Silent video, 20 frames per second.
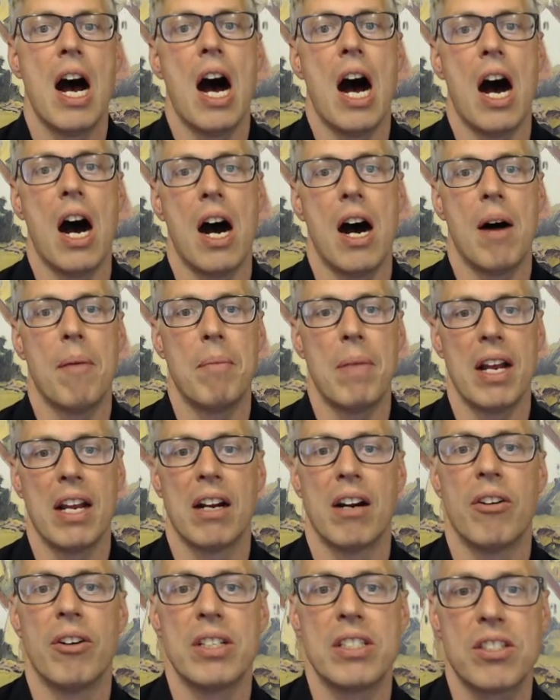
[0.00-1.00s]

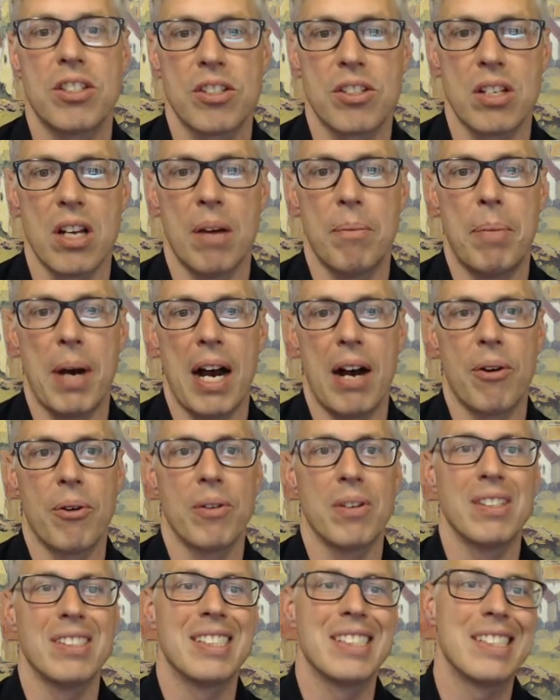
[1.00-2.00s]
It's just about,
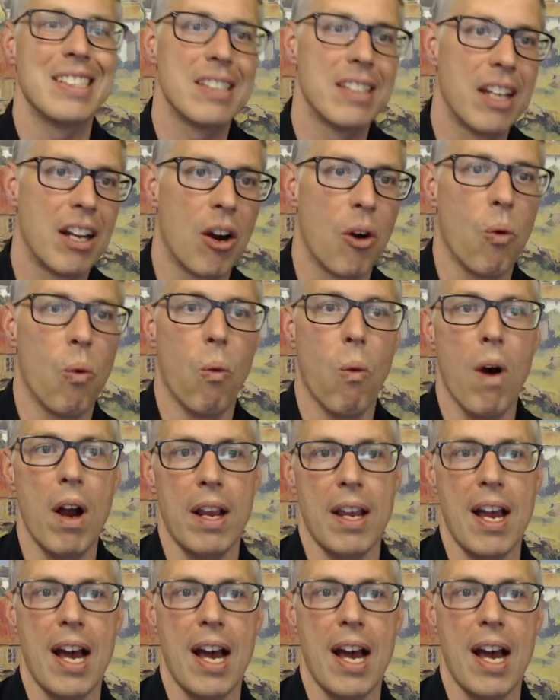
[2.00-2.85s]
what